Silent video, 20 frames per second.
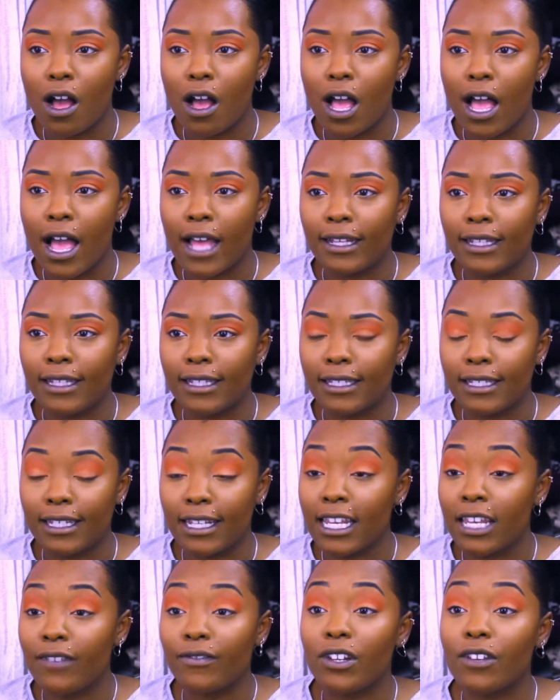And
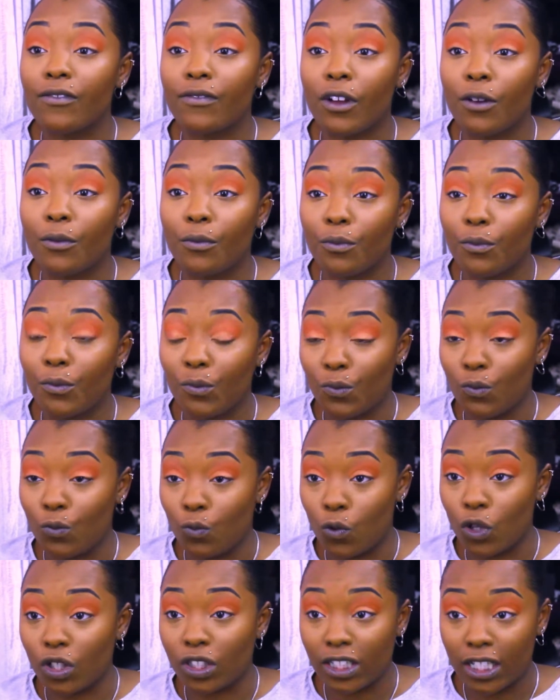even if I
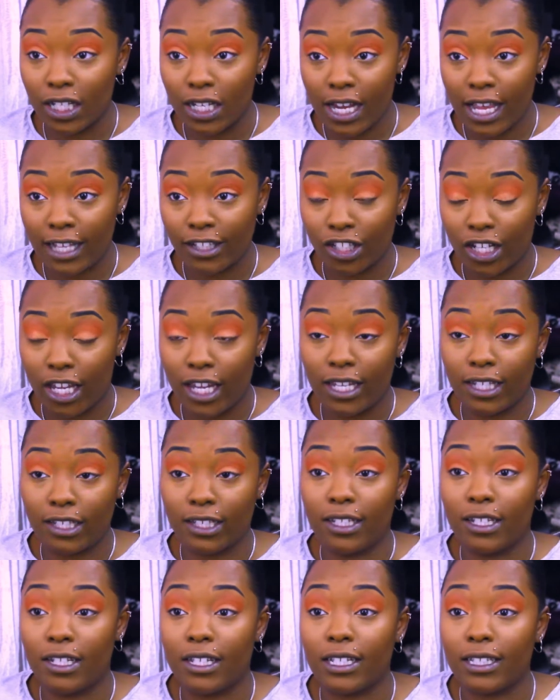wasn't educated to
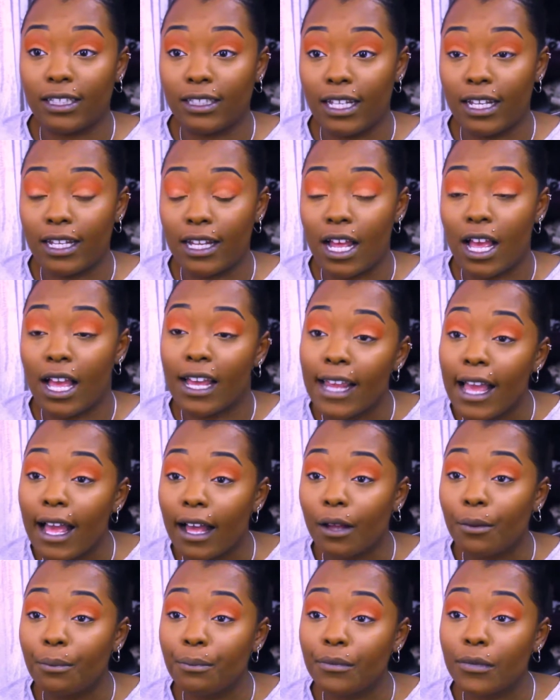the extent that I
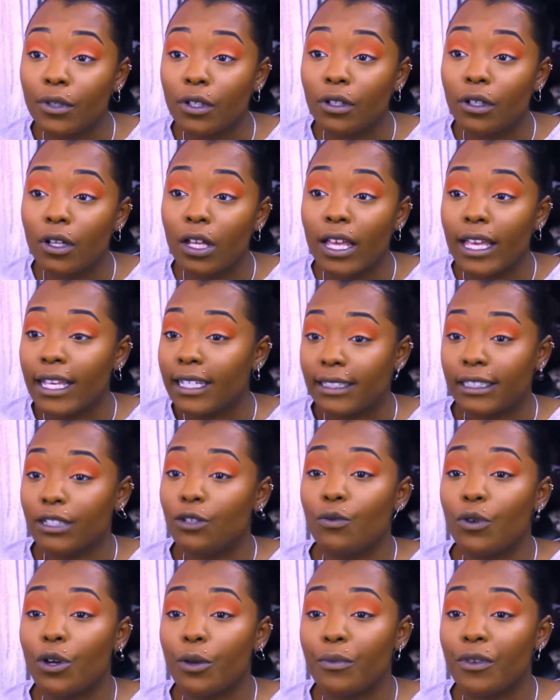am, it still
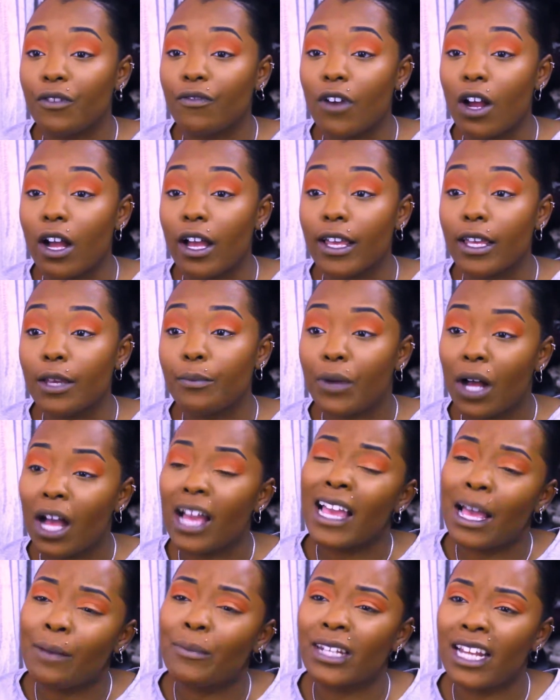wouldn't be right. But I
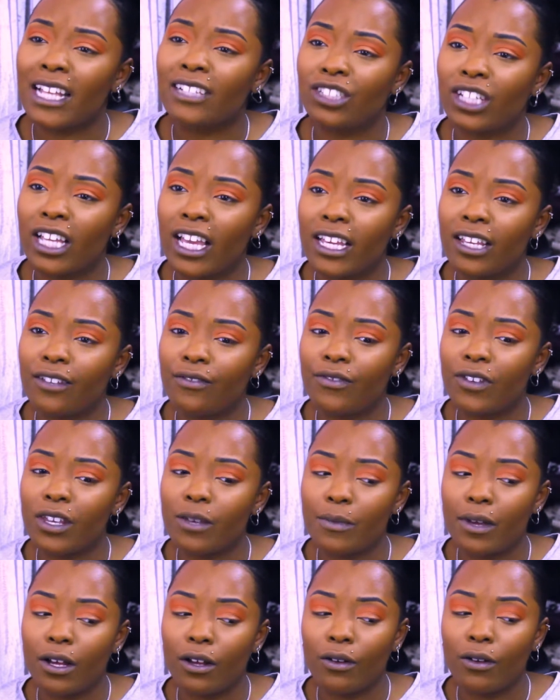am an educated
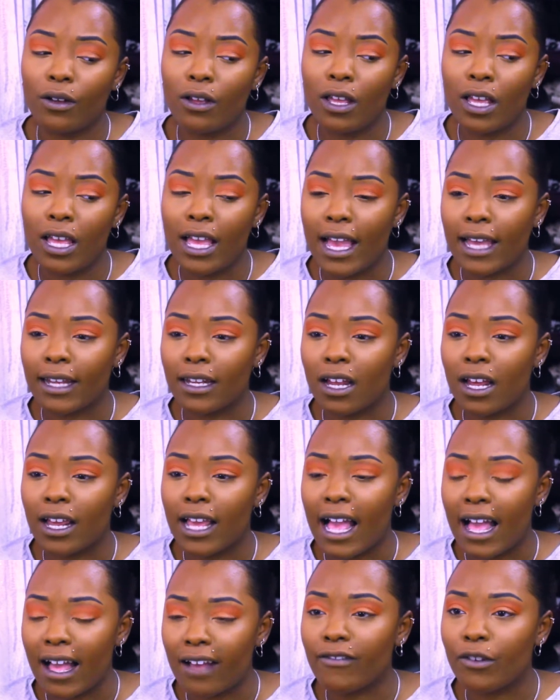female. And I
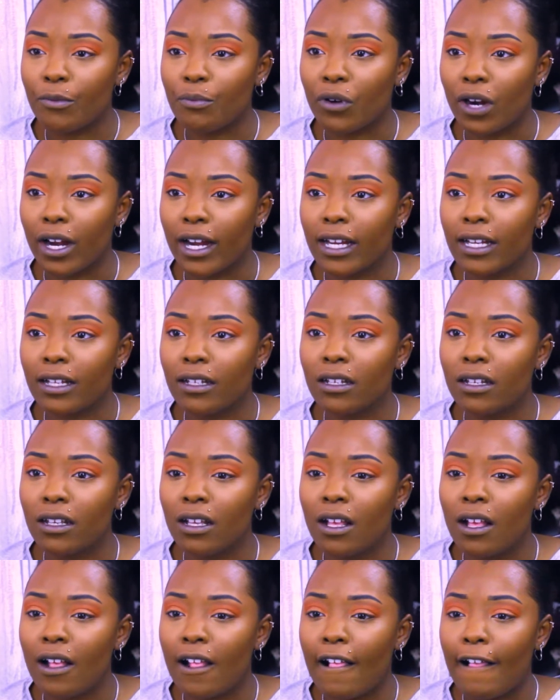have a brain.
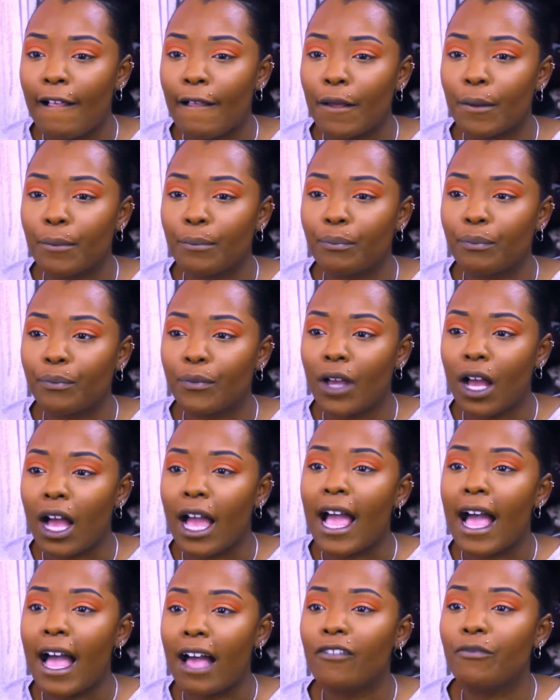I
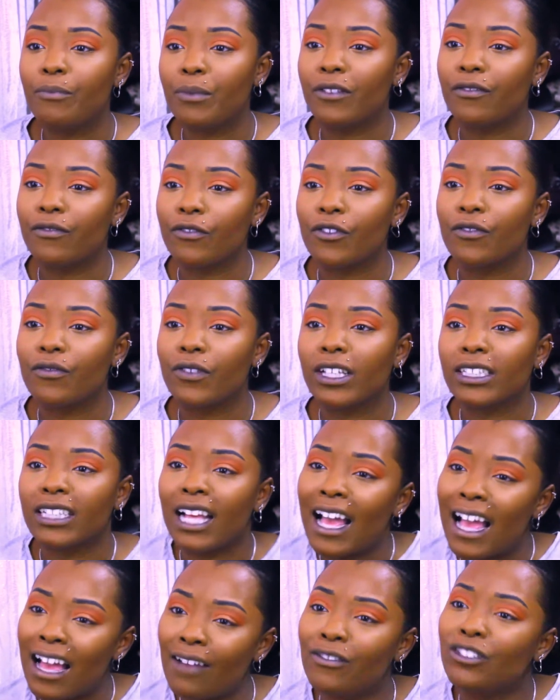have been through things. I
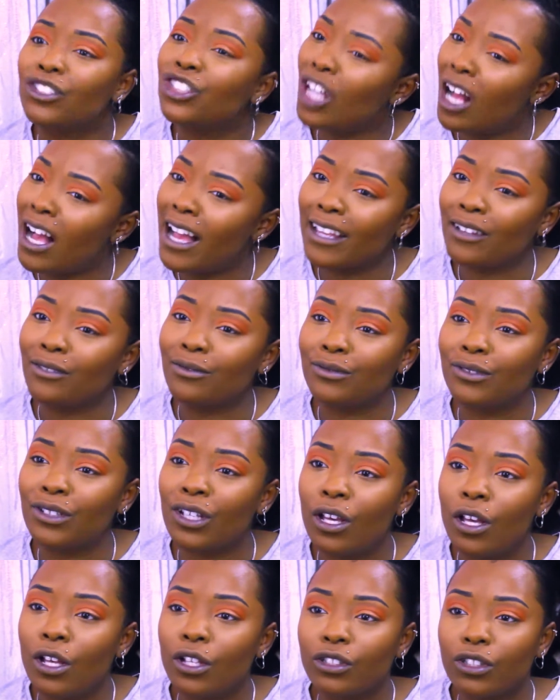have a child.
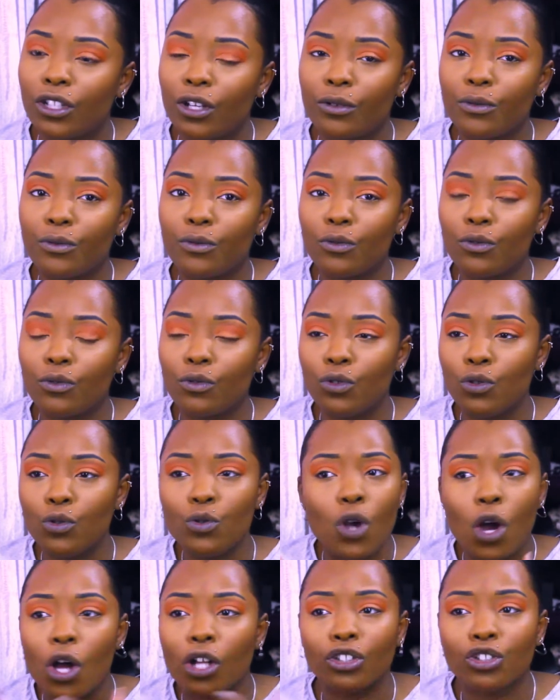So you
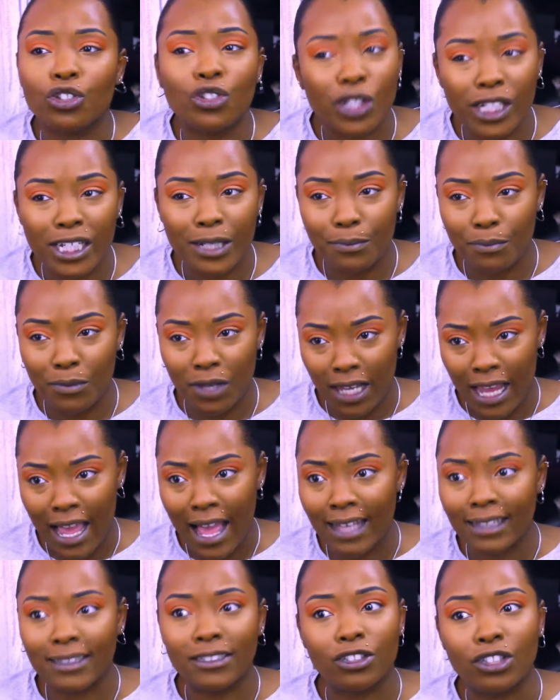can't treat me
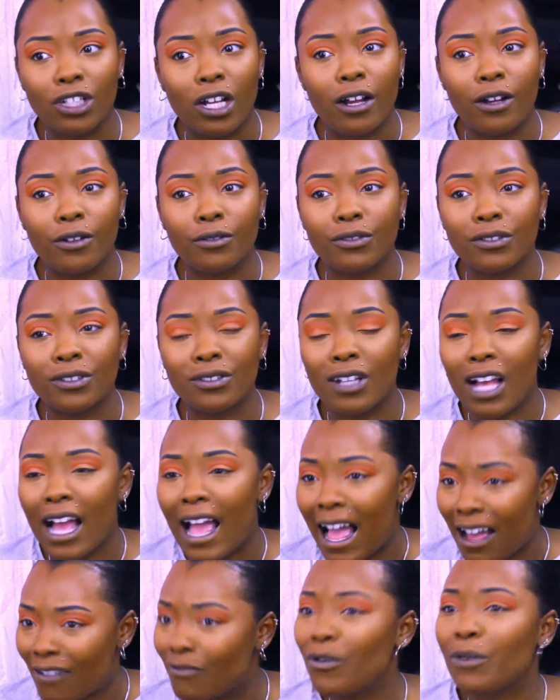as a child. I
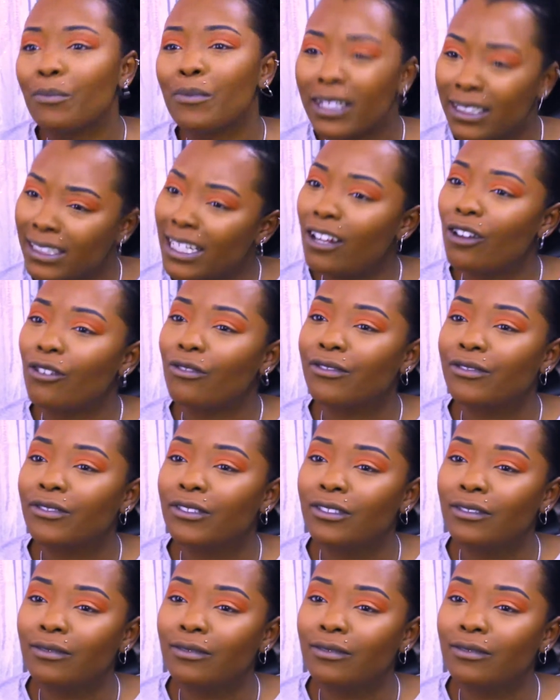have one myself.